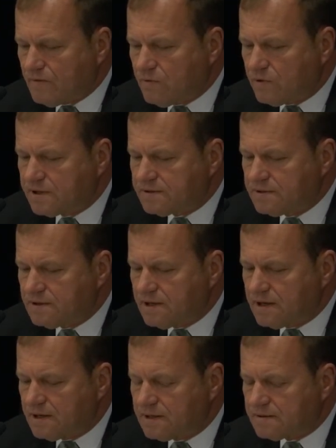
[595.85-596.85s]

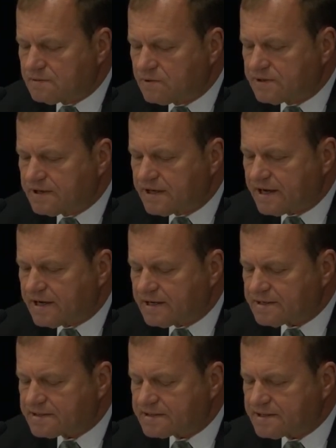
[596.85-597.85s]
what they
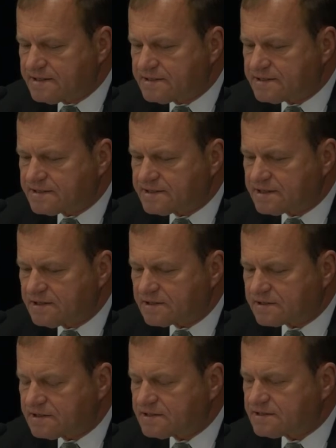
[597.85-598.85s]
ask is, they said,
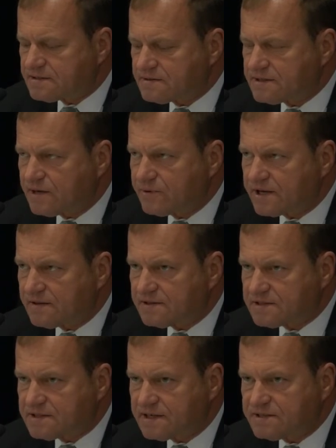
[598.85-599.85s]
look, now we got
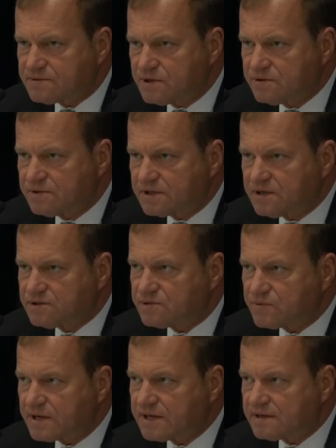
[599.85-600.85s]
this nice road that goes
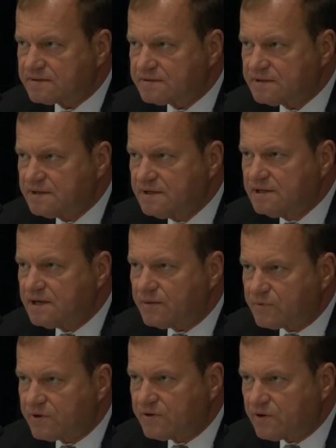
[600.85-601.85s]
around,
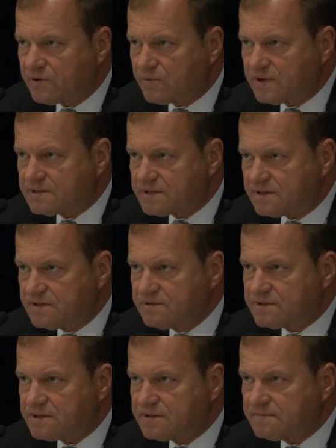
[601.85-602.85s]
and we're the only ones that
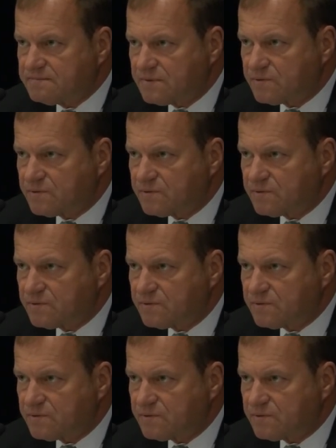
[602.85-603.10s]
use it, but